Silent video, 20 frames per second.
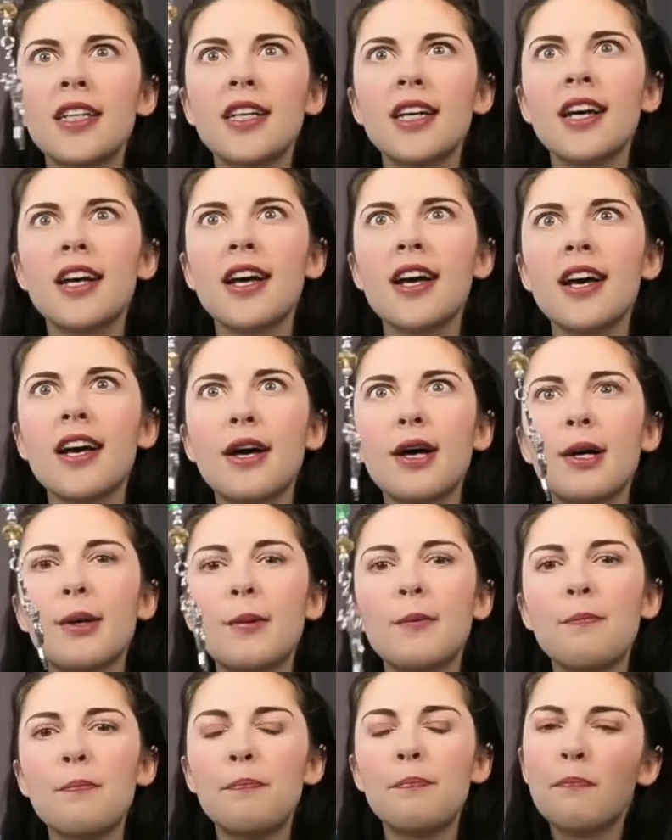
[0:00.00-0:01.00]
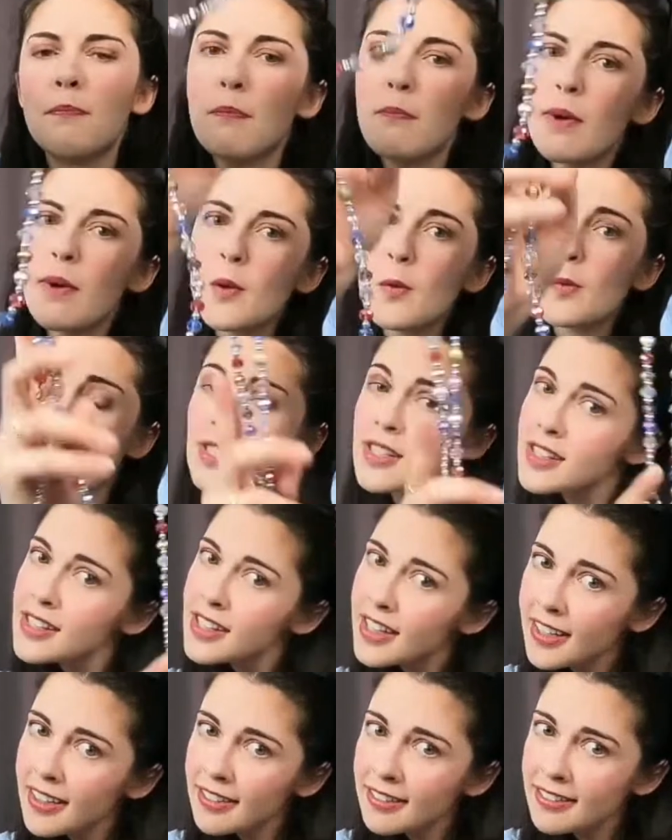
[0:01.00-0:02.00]
But we'll
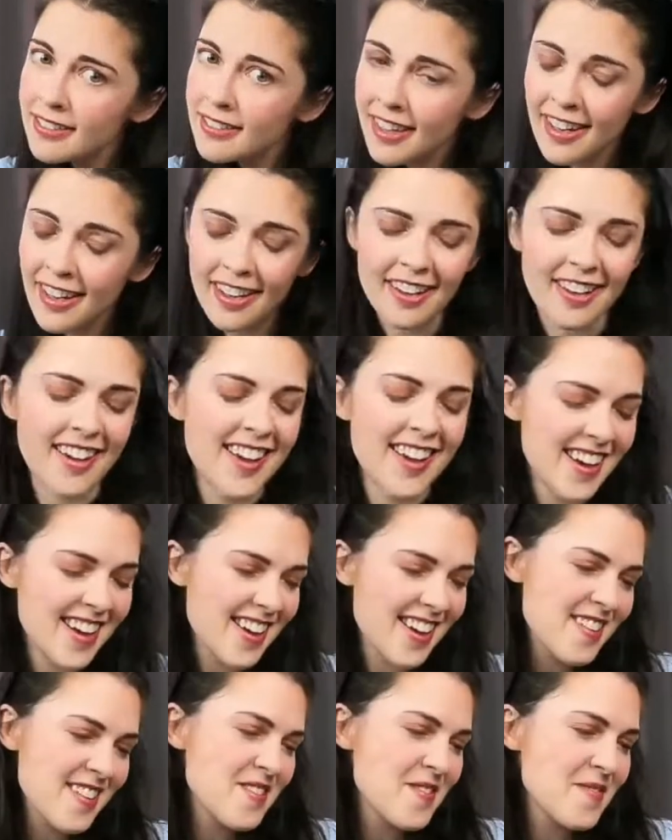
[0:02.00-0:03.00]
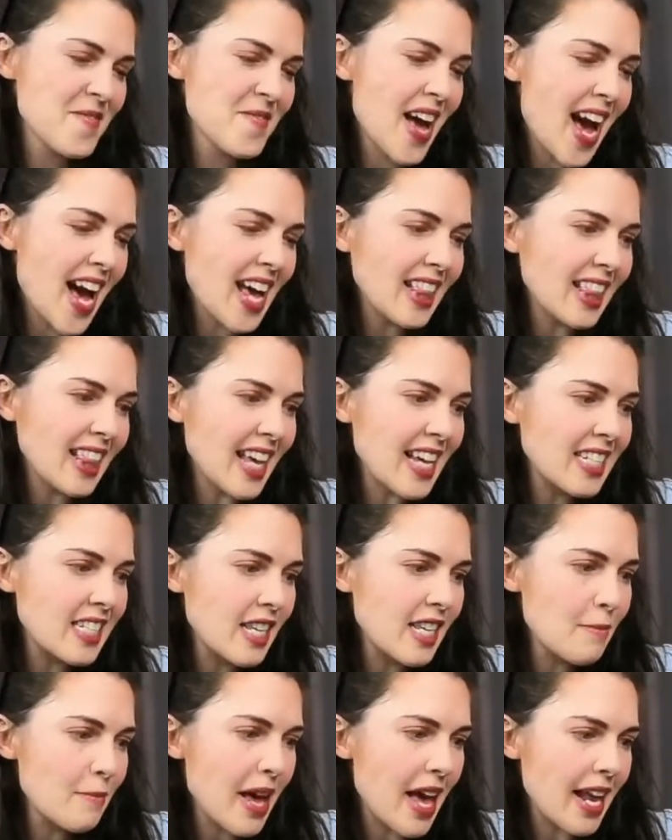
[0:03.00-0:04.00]
see. I liked
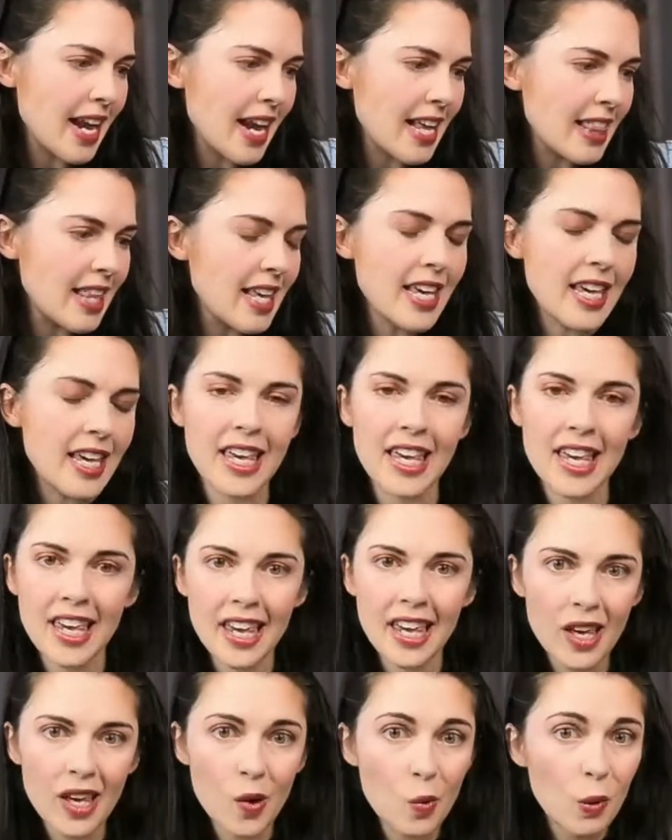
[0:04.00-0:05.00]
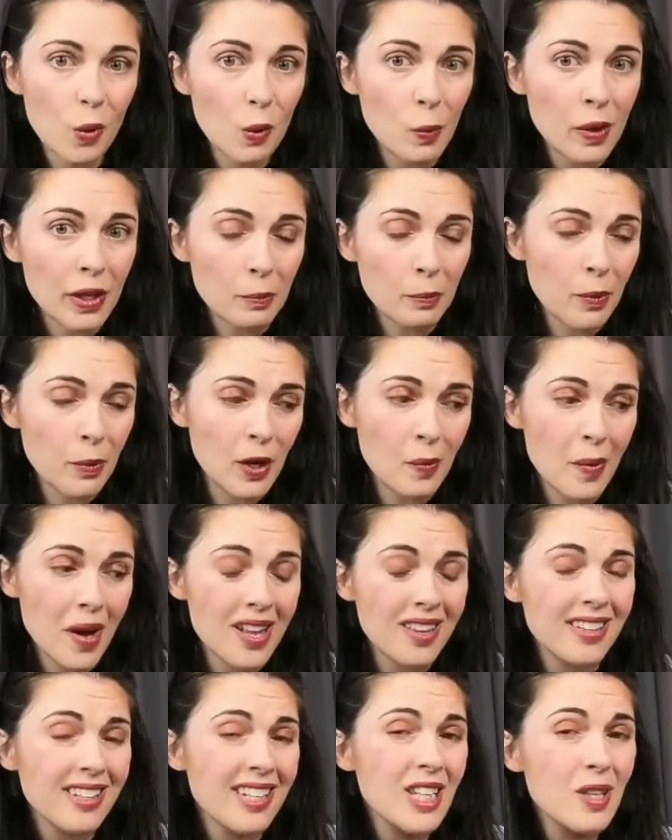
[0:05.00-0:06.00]
him and I think he will work pretty
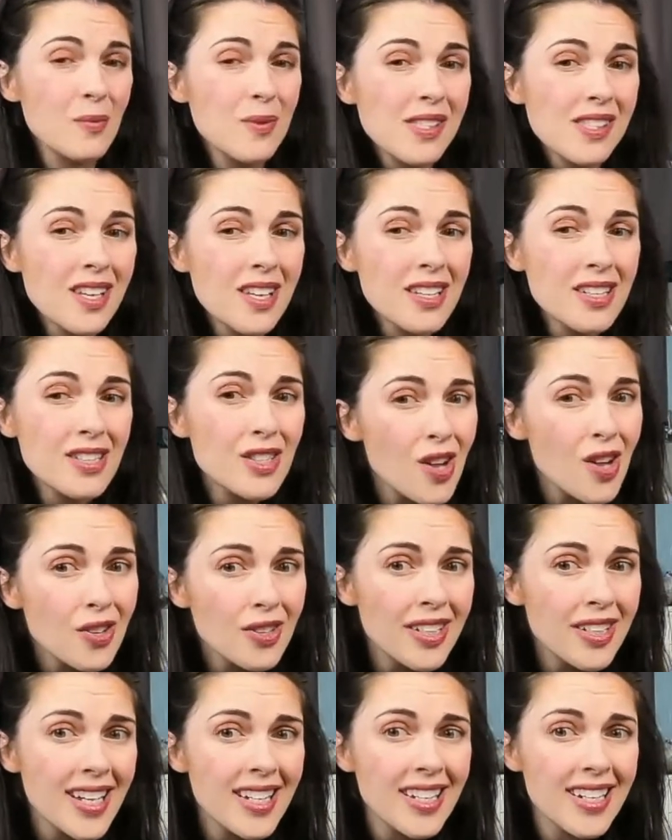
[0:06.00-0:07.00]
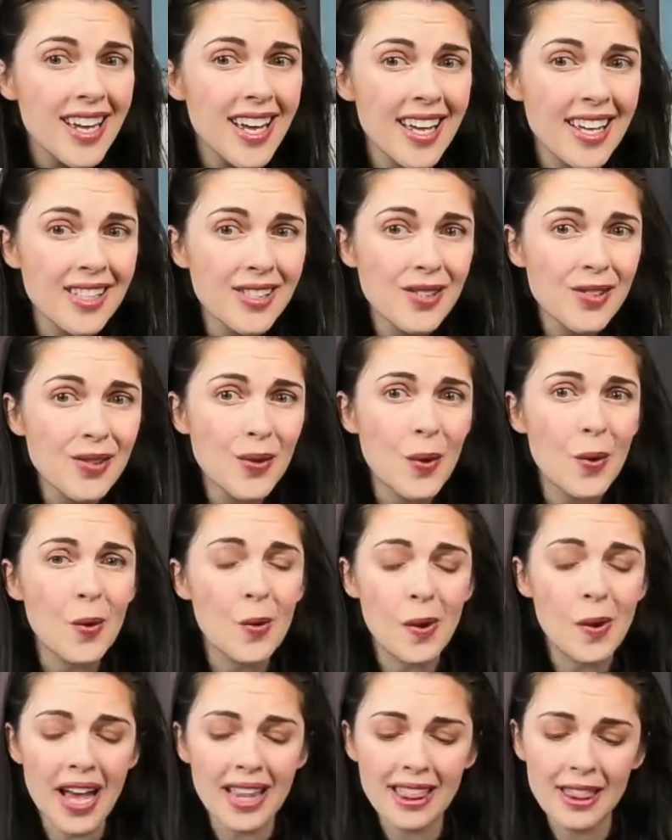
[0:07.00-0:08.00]
well, and he was $1.99,
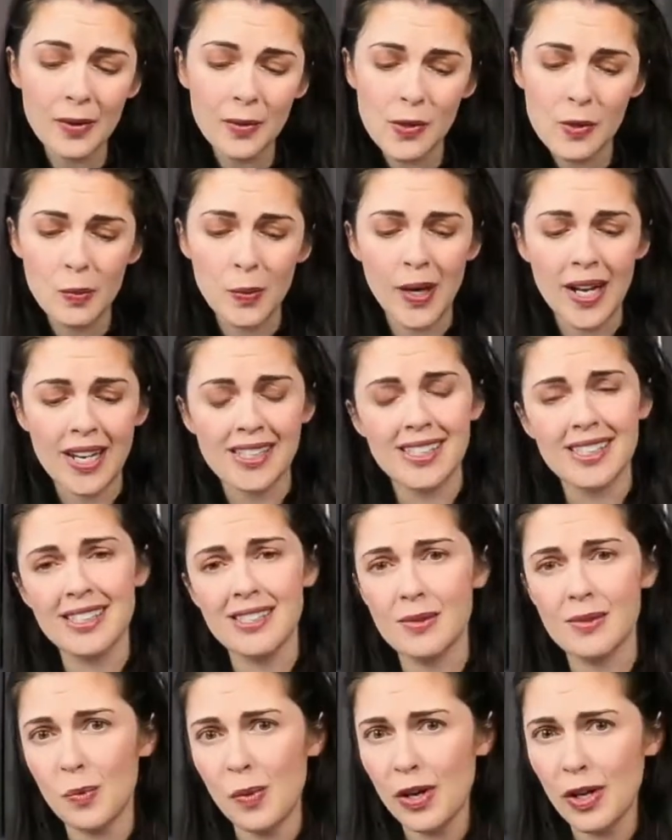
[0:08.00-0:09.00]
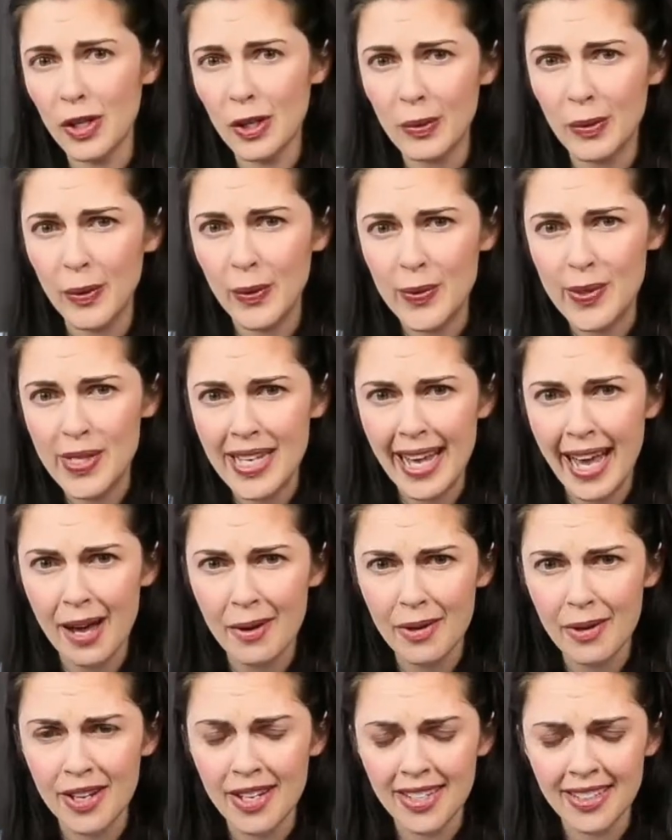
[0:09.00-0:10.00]
so at those prices, what are you losing
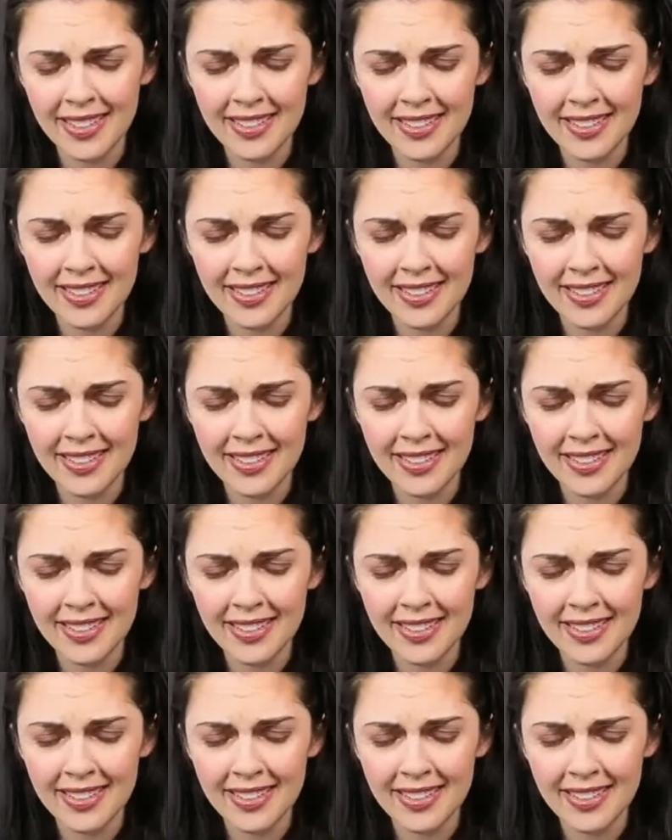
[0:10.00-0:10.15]
out on?